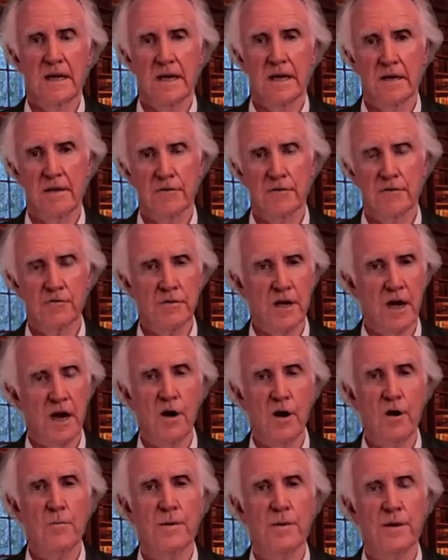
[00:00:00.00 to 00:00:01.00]
Through the
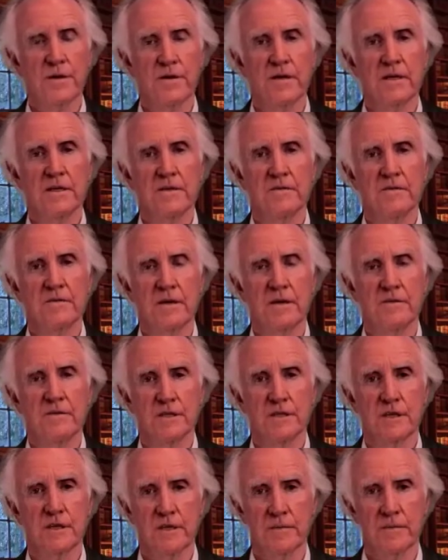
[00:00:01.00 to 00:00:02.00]
whole period of the
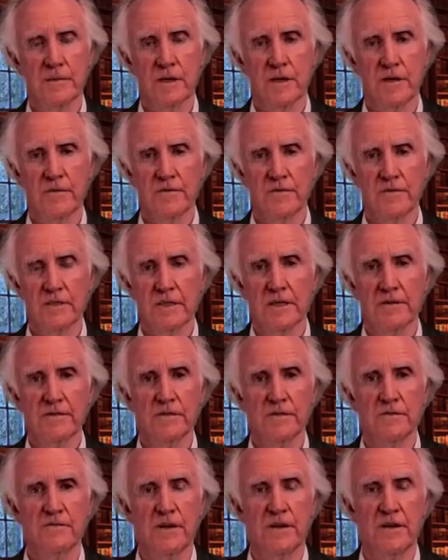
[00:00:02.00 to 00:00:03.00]
CHOGM conference, he
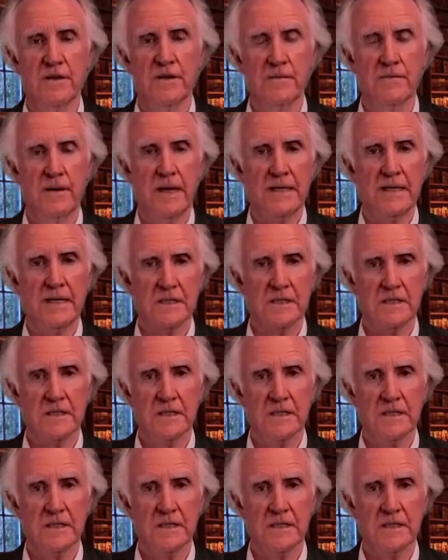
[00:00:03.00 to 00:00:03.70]
was very much